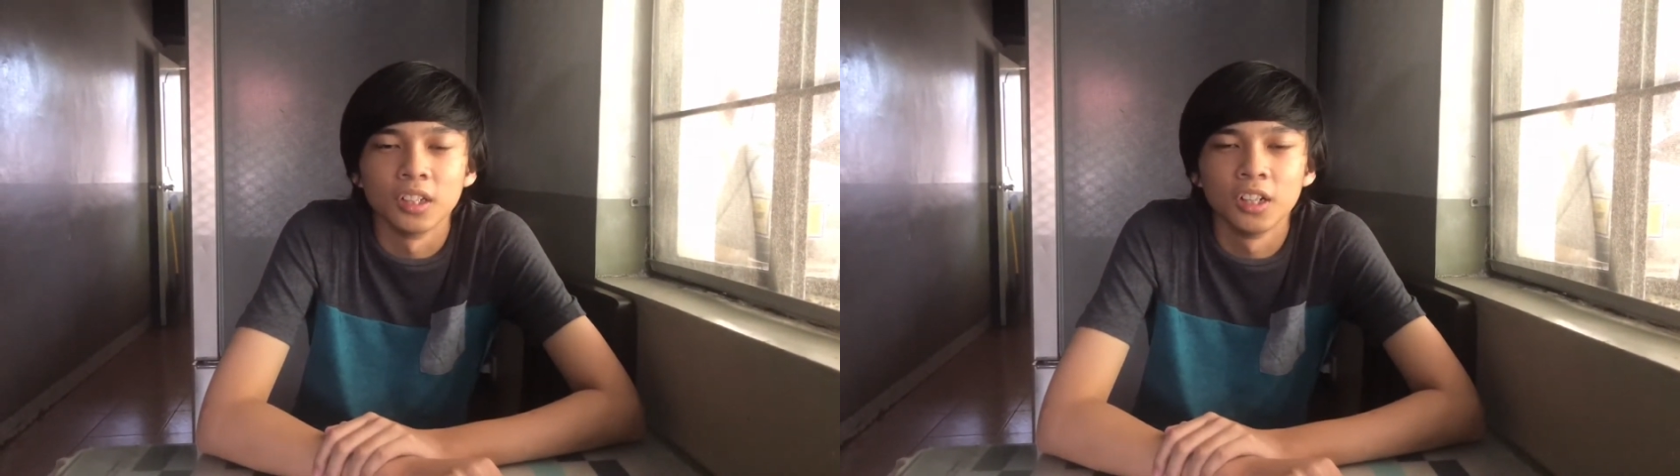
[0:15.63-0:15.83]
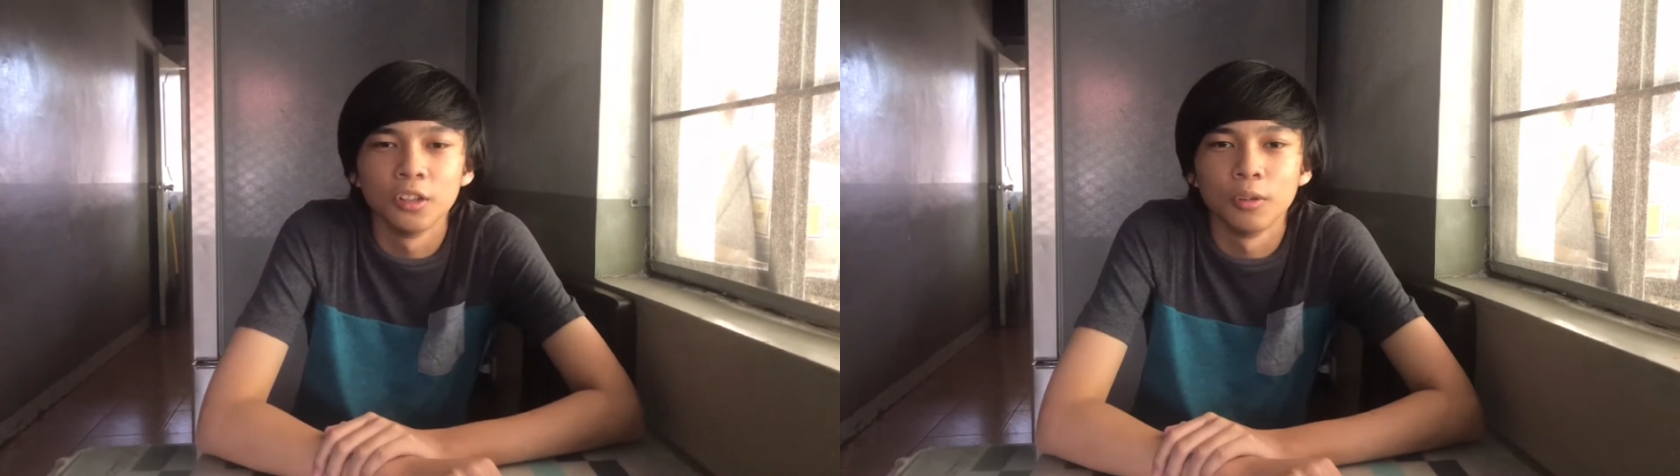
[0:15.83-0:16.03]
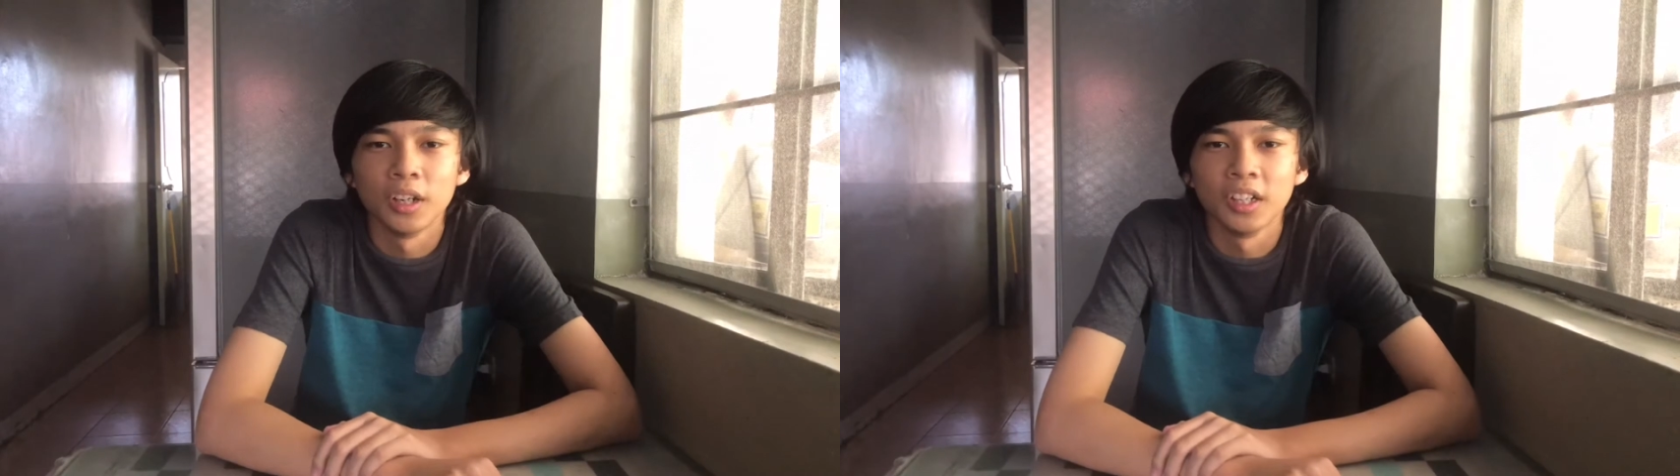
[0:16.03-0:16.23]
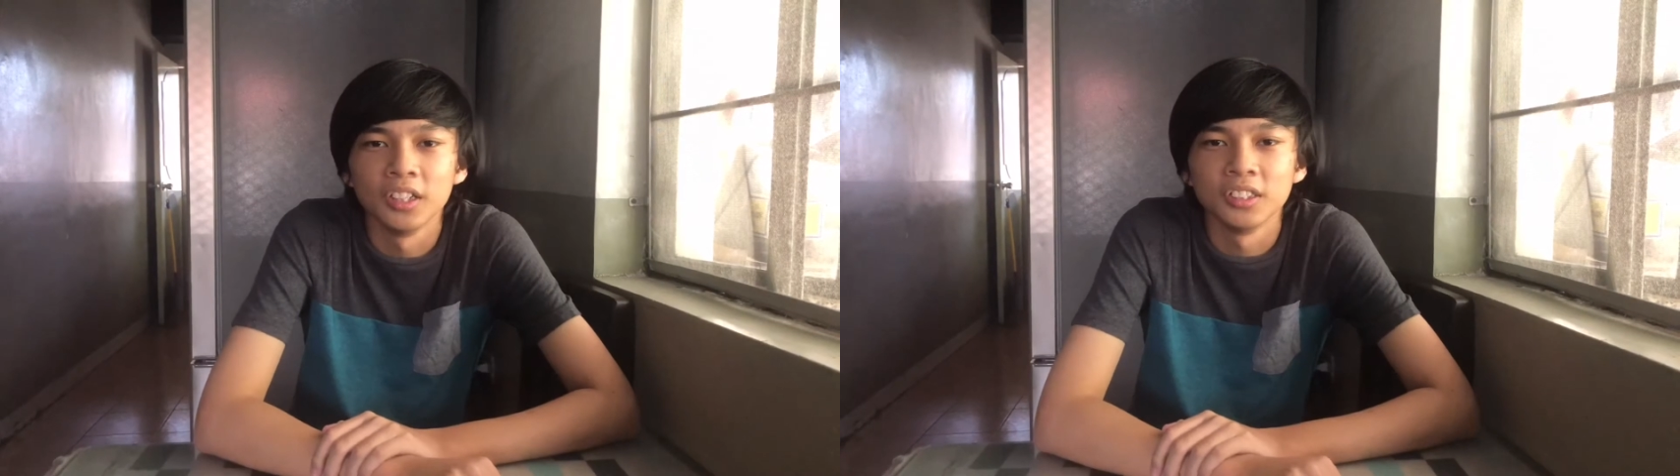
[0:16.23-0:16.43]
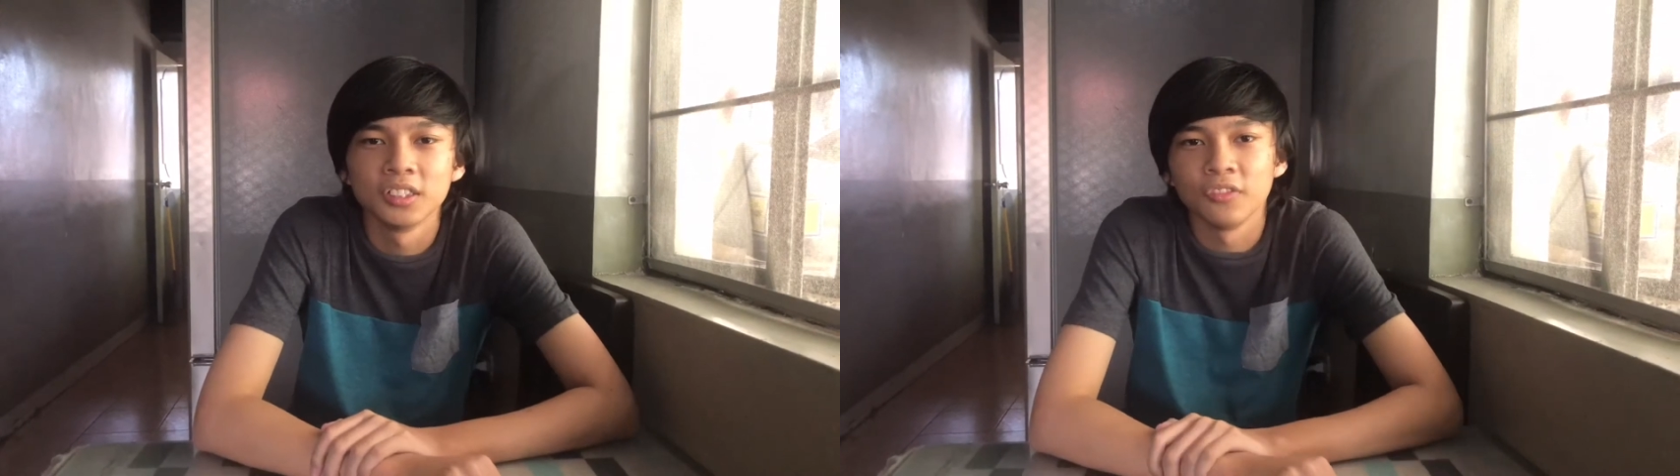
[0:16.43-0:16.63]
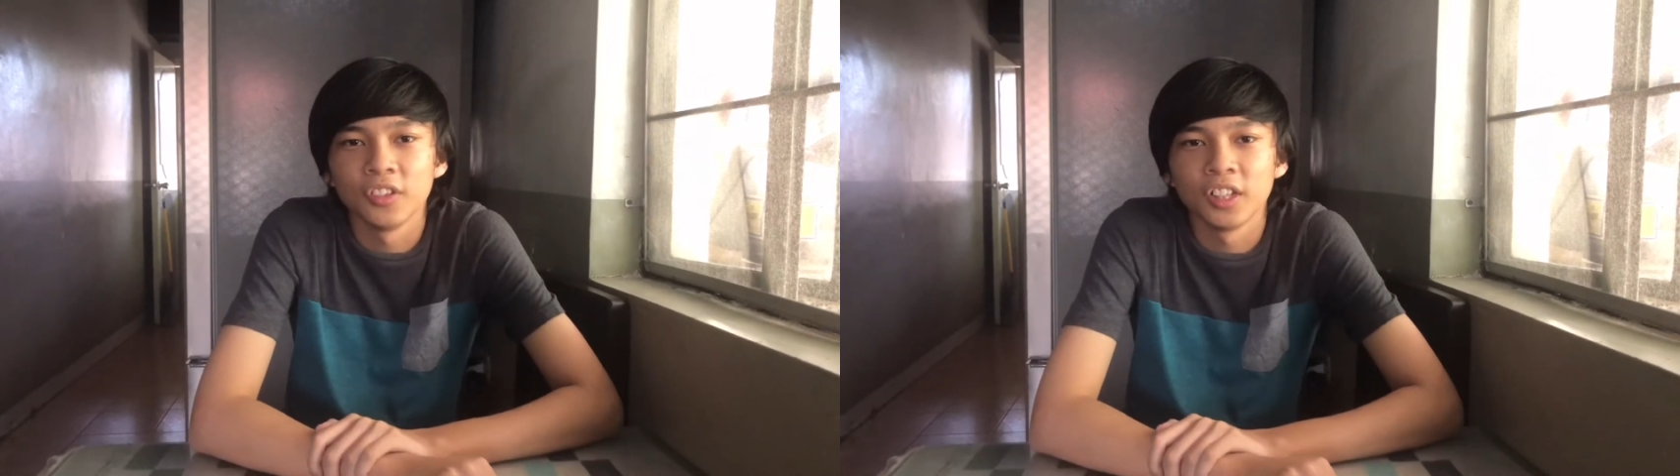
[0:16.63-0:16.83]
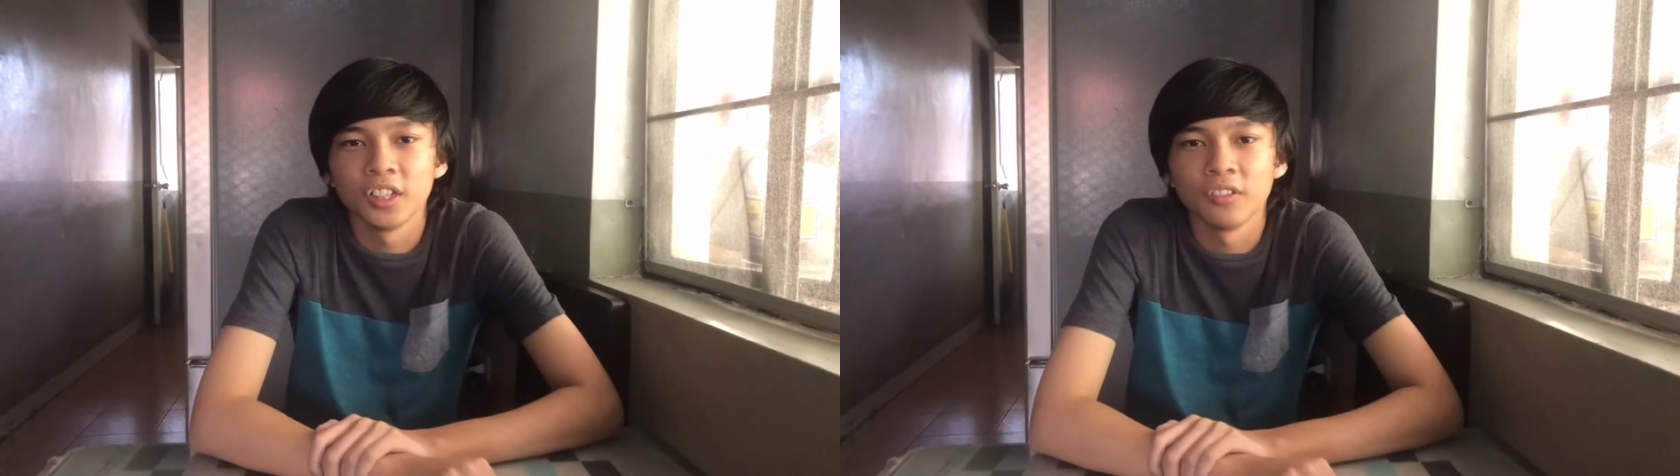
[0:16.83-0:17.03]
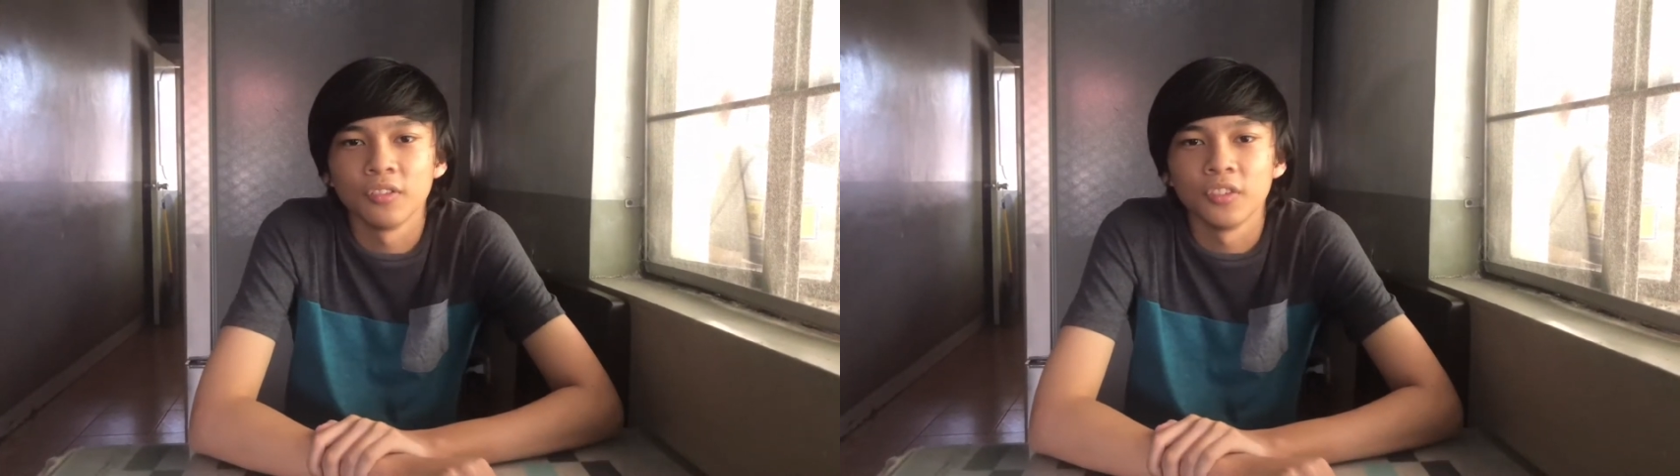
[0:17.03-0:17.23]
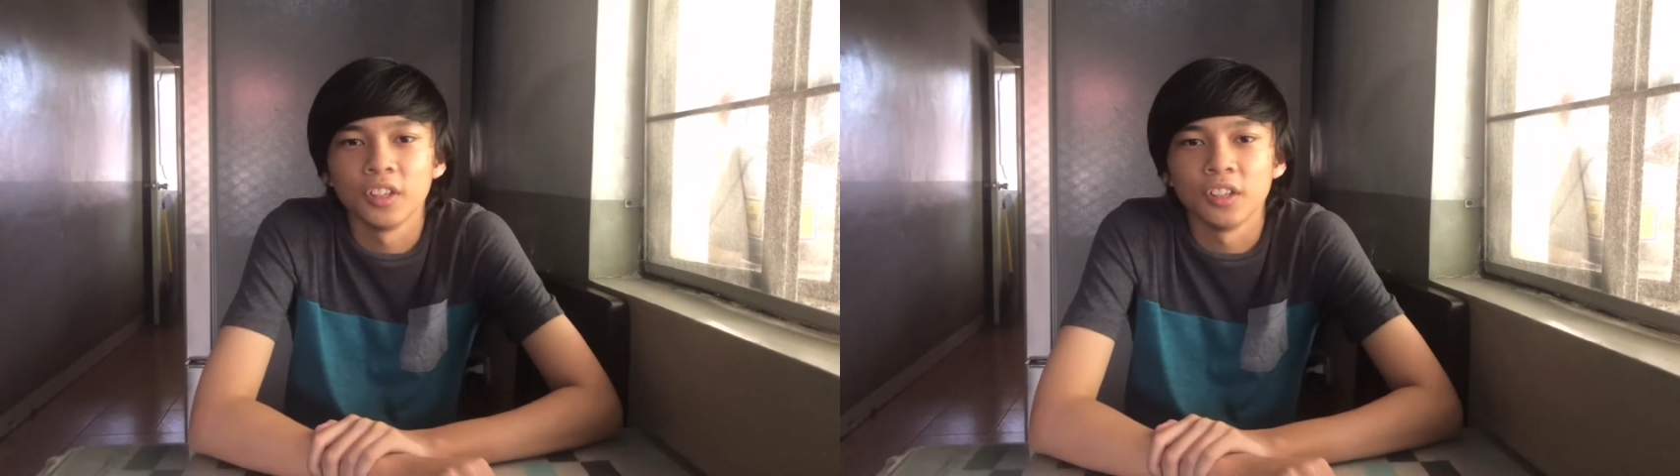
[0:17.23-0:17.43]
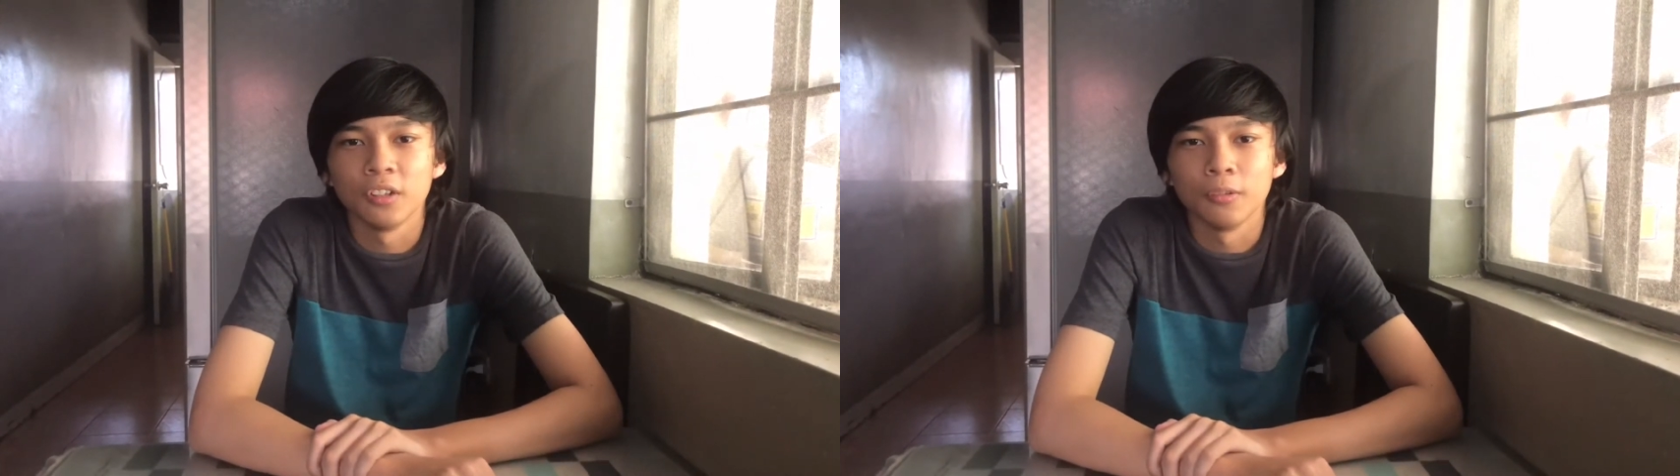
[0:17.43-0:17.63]
Otherwise, the feeling of the
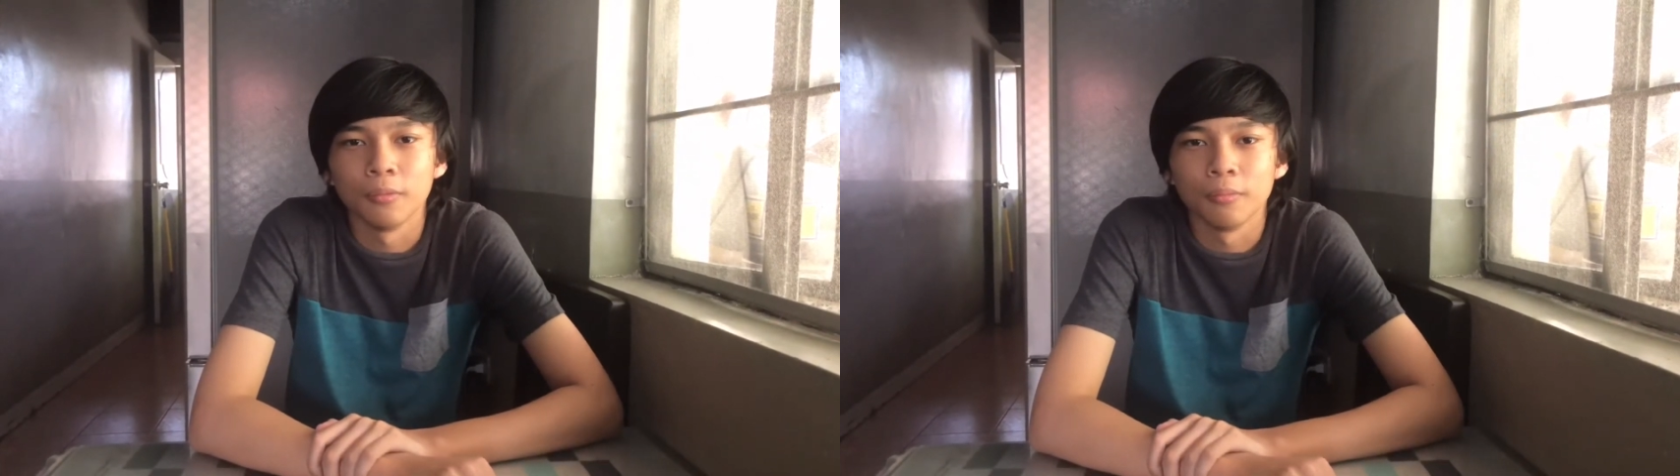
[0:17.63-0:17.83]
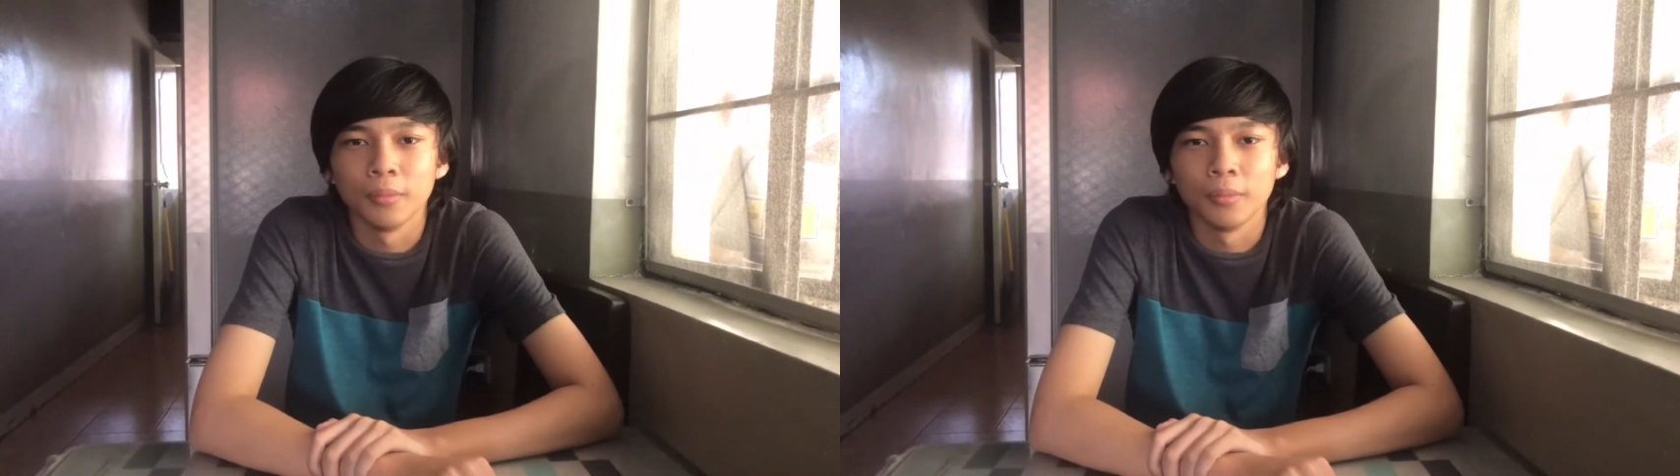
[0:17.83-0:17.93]
video